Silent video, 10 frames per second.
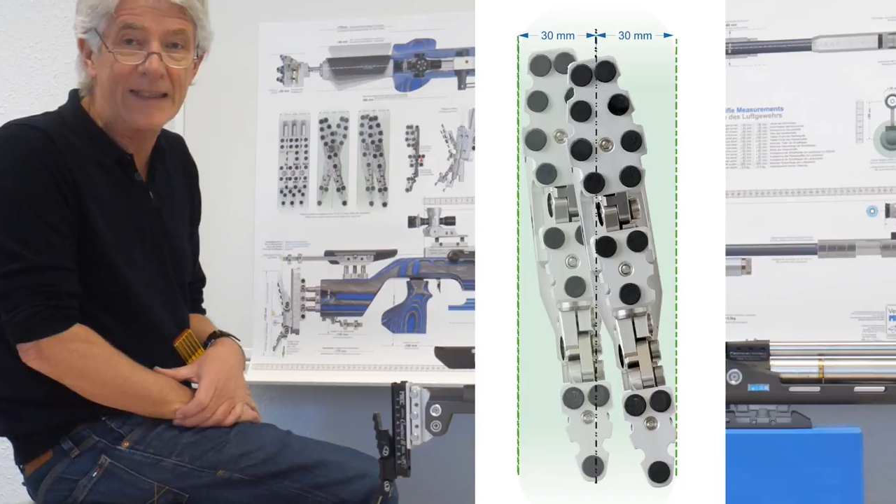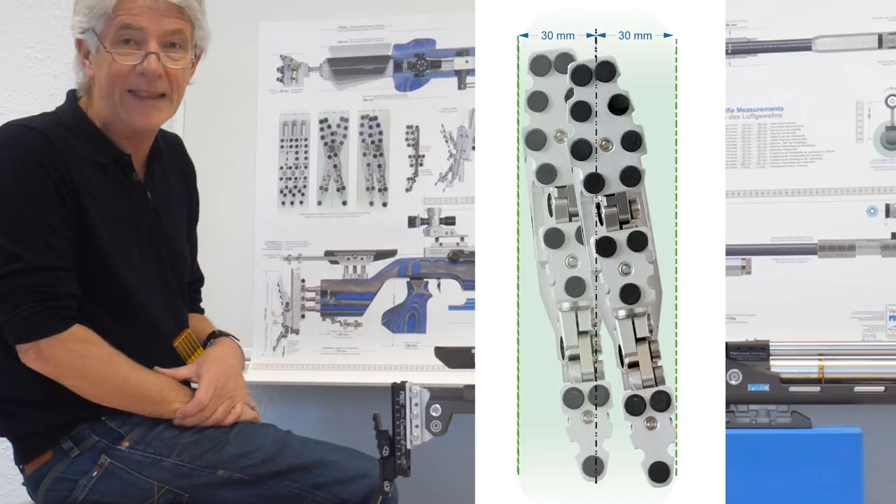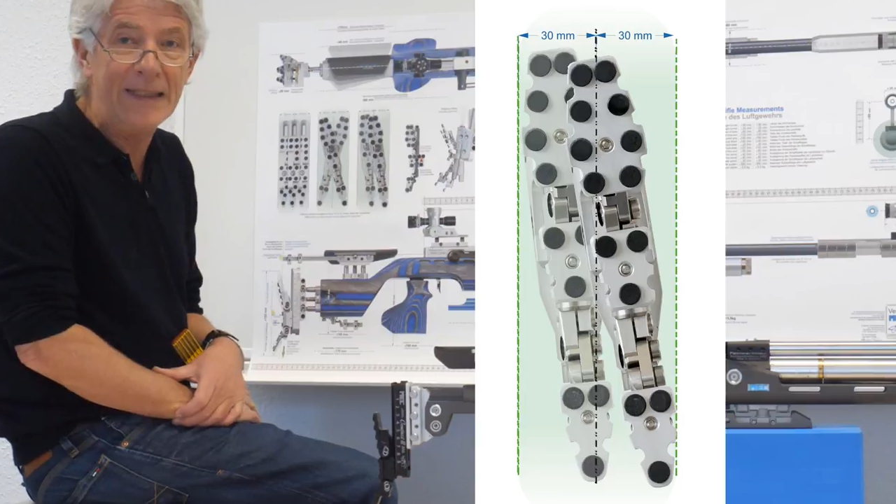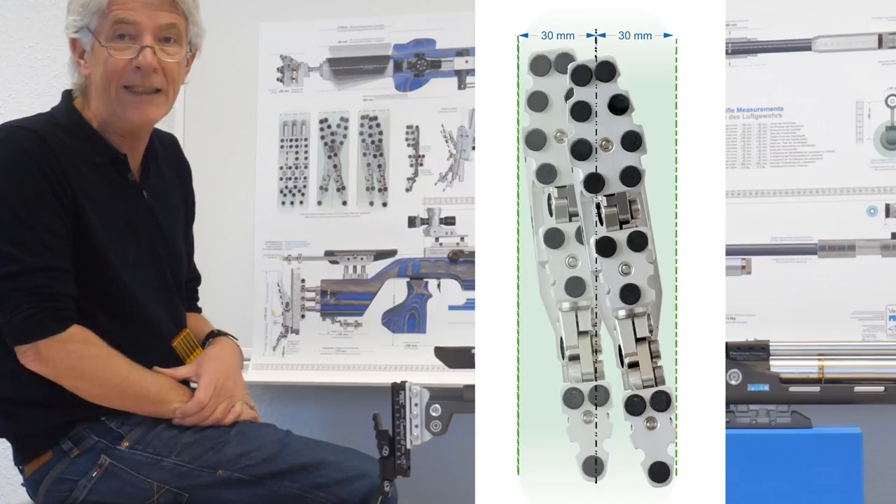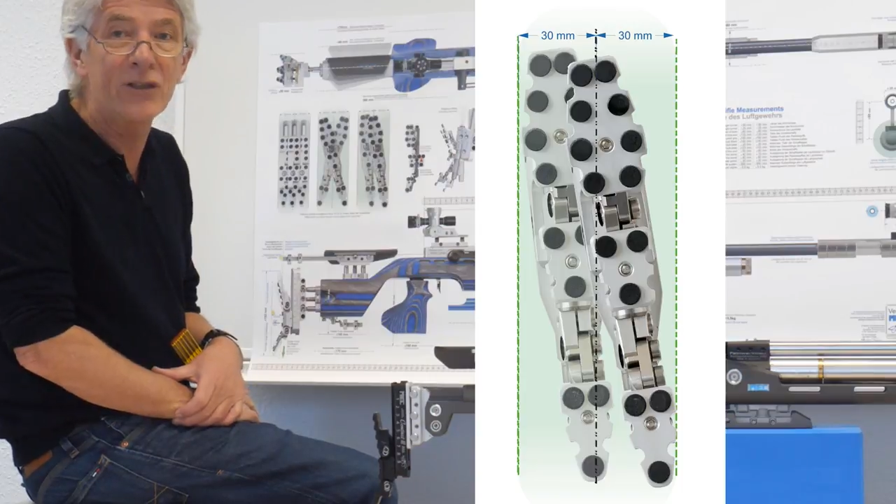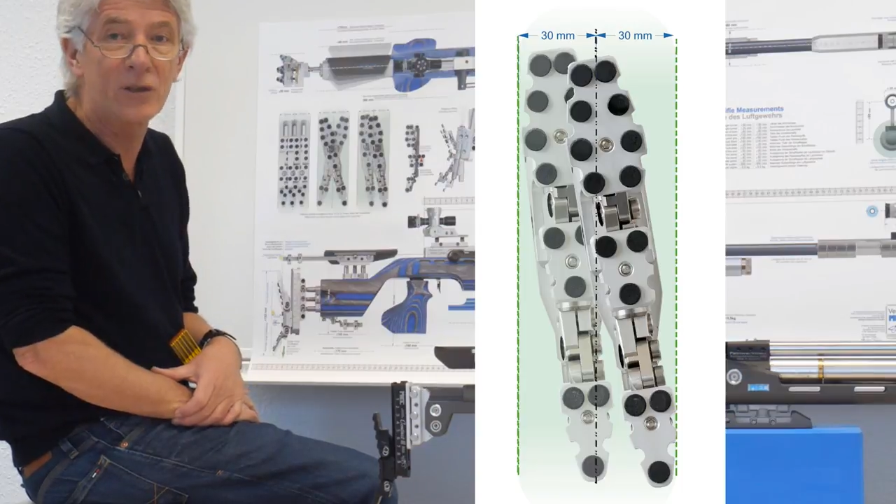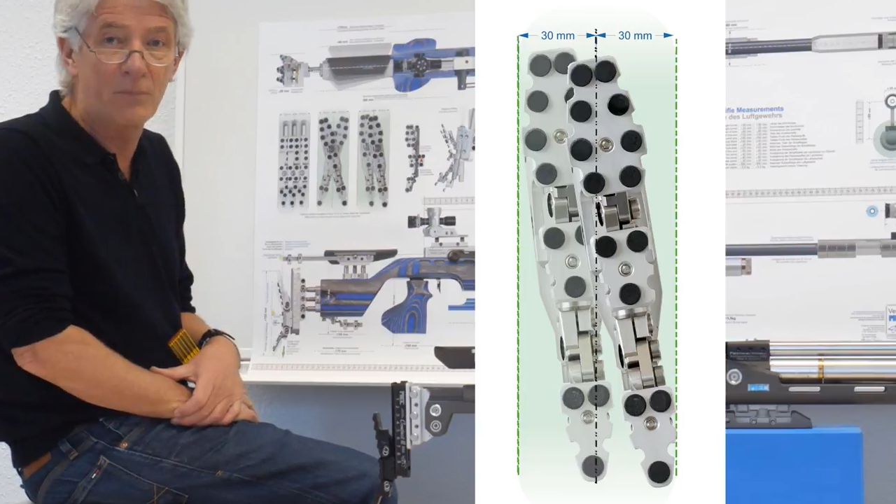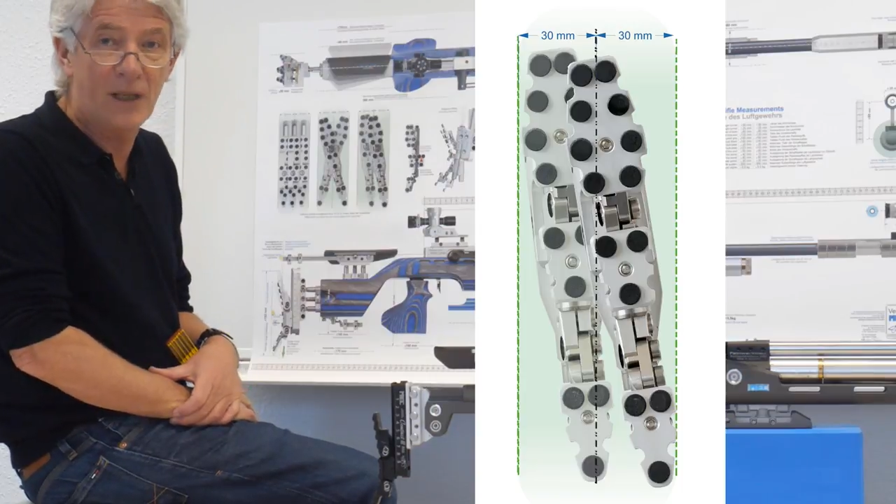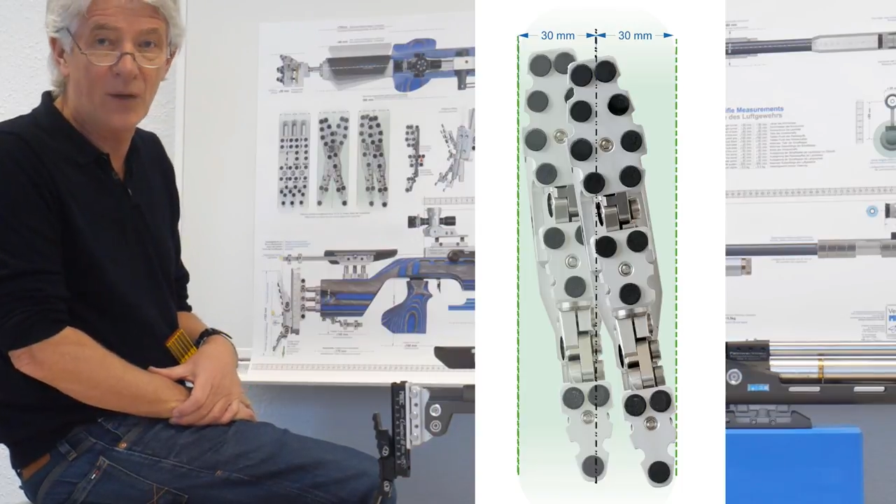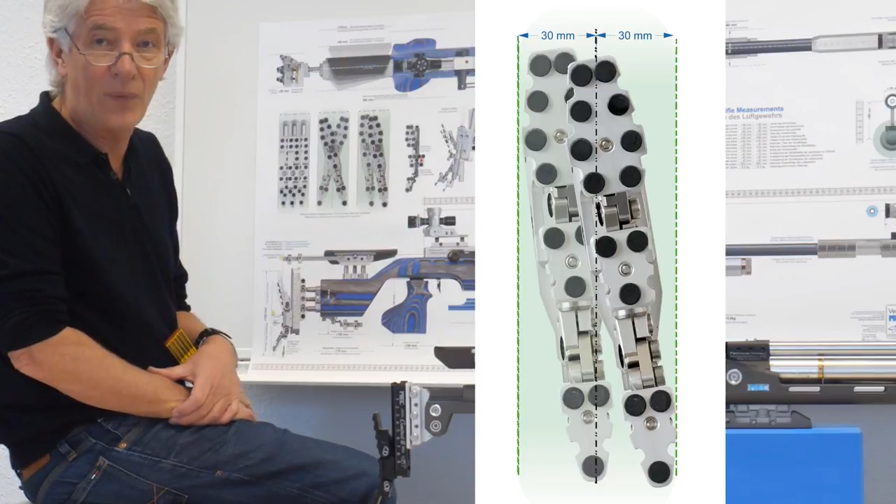clear
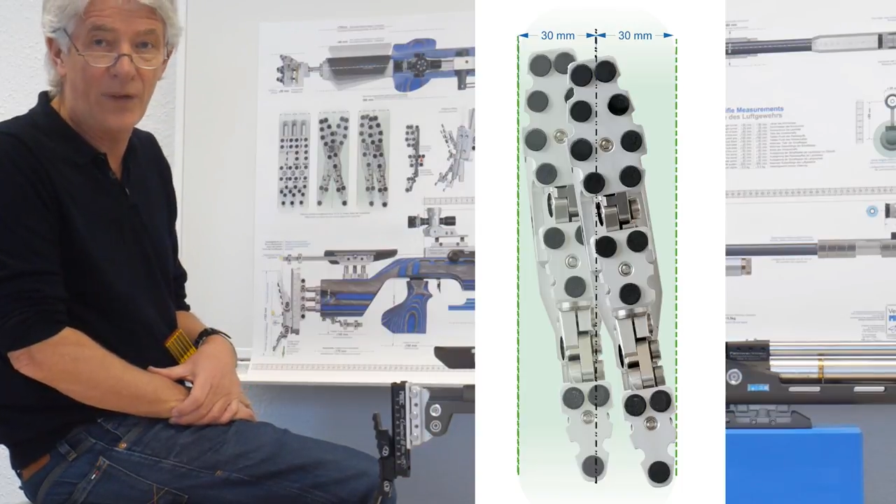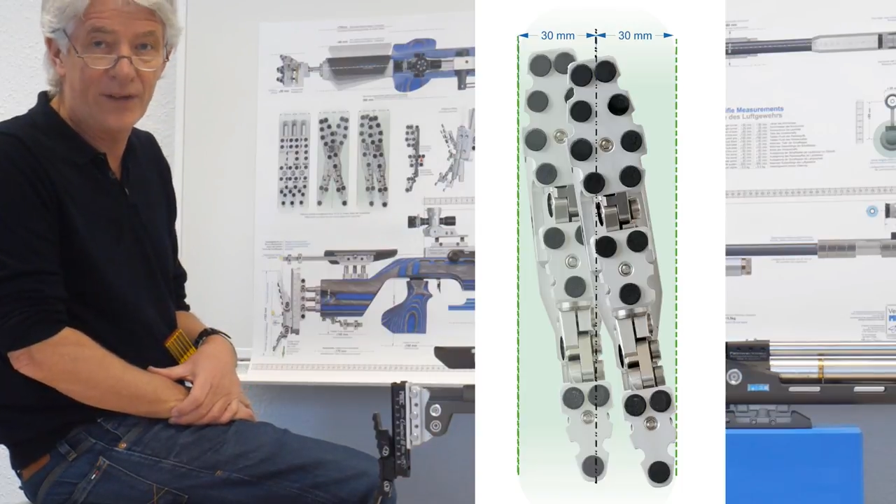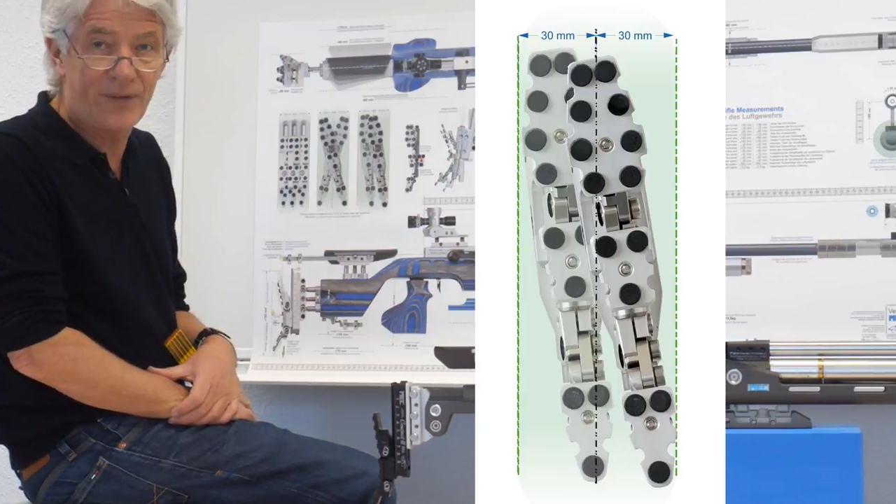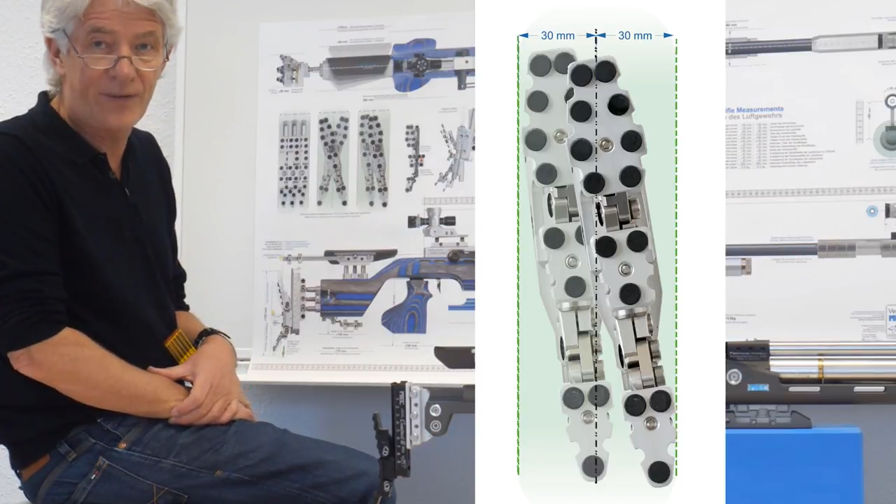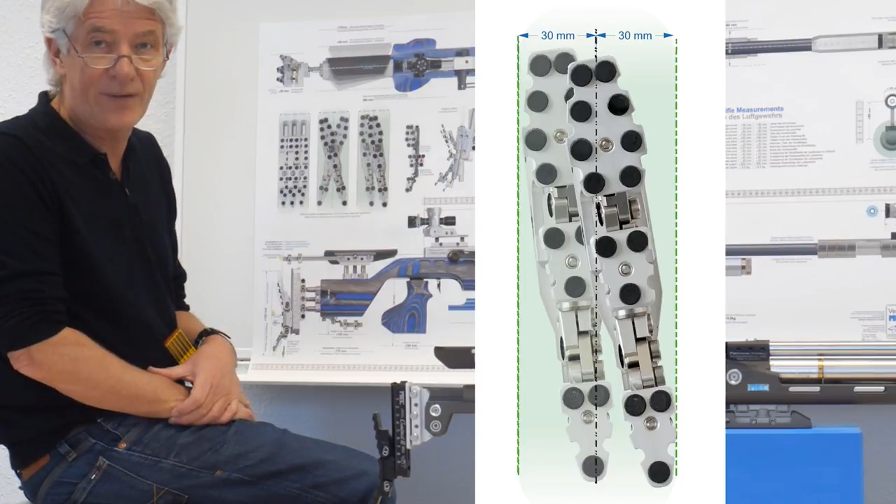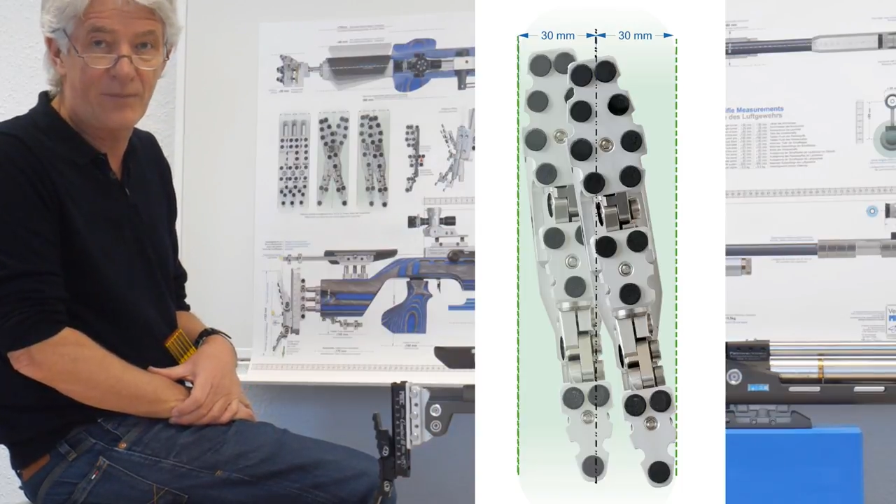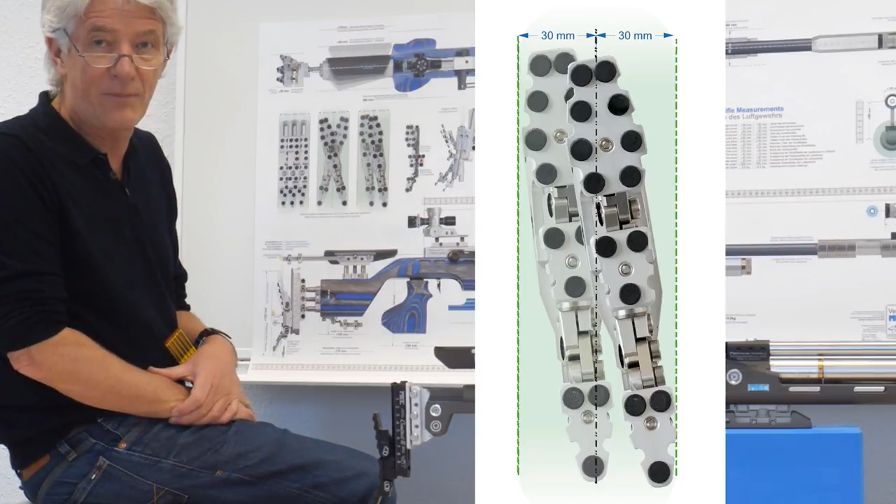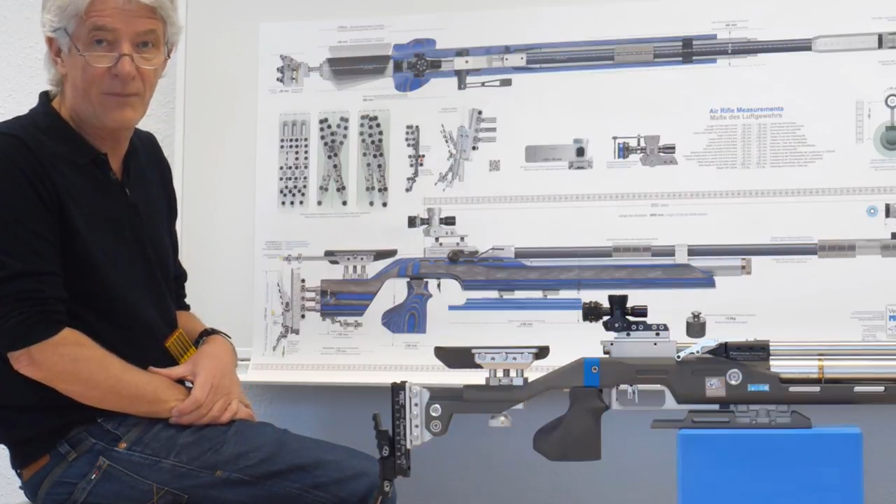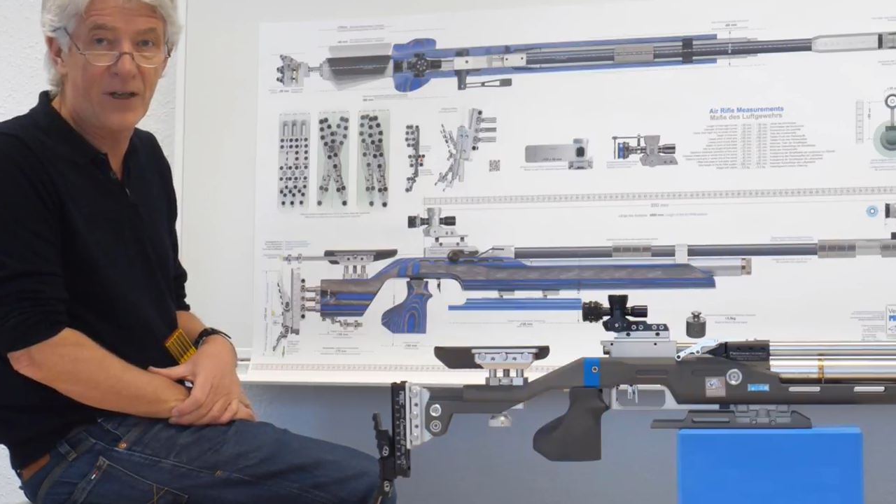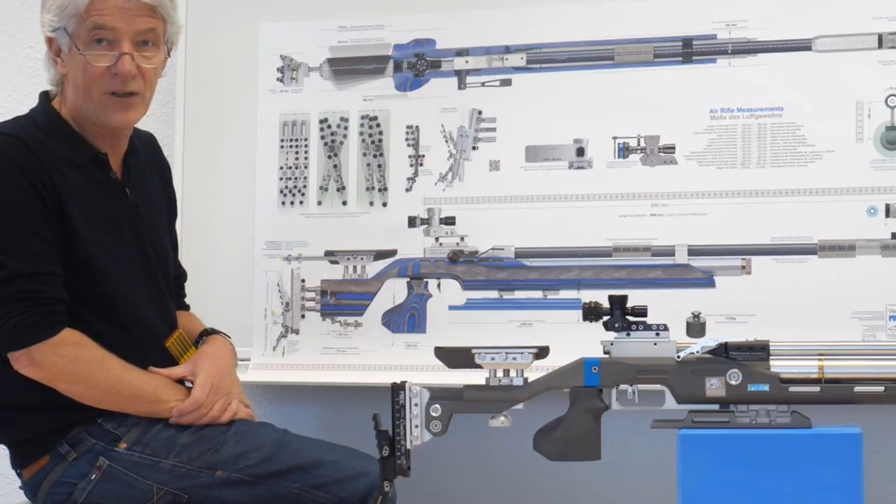about this
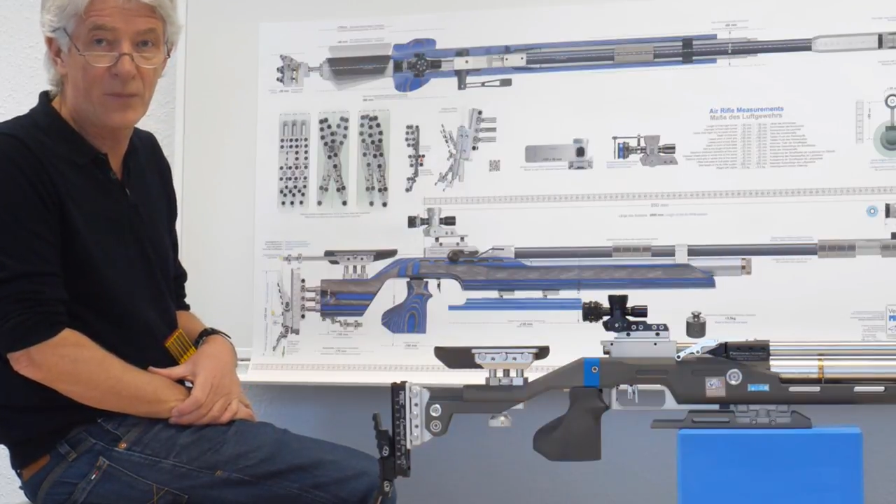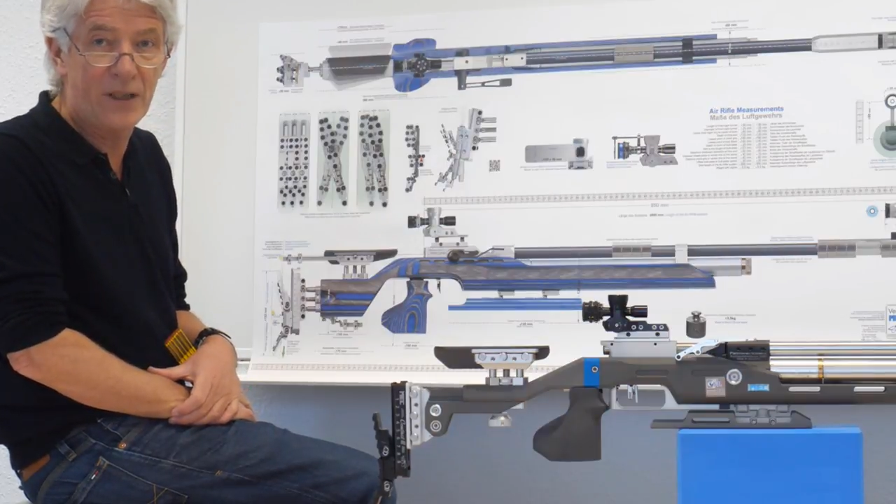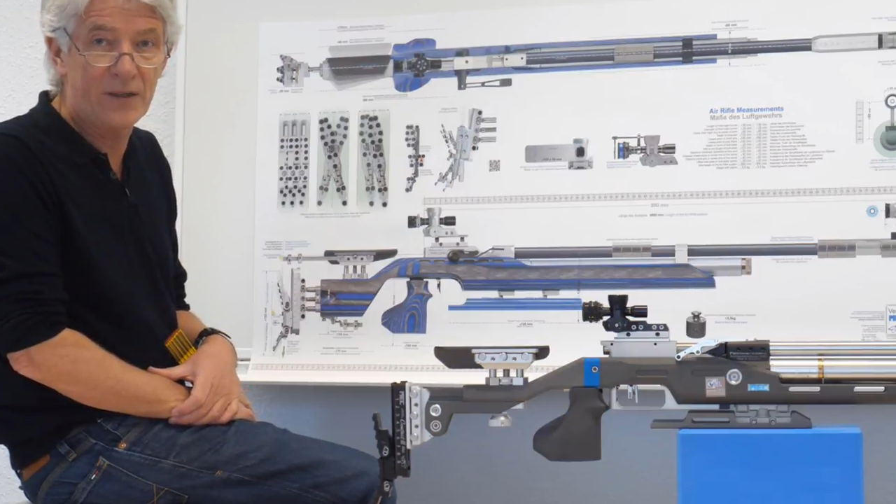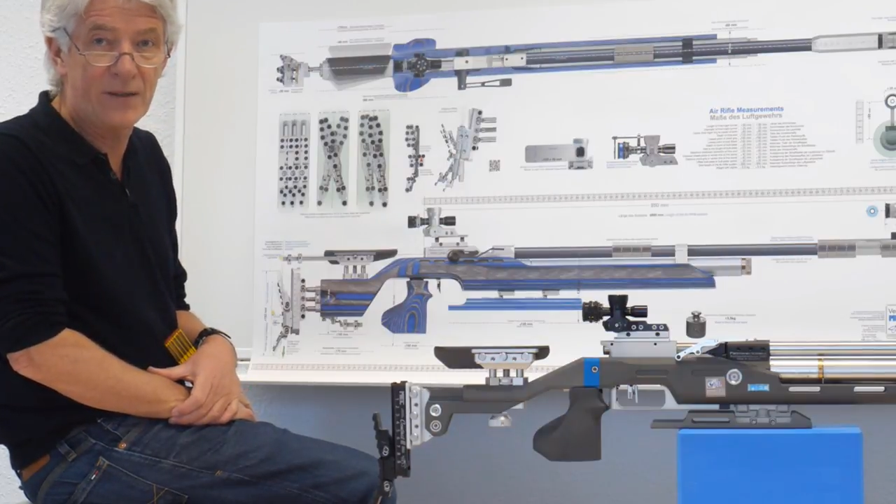measurement.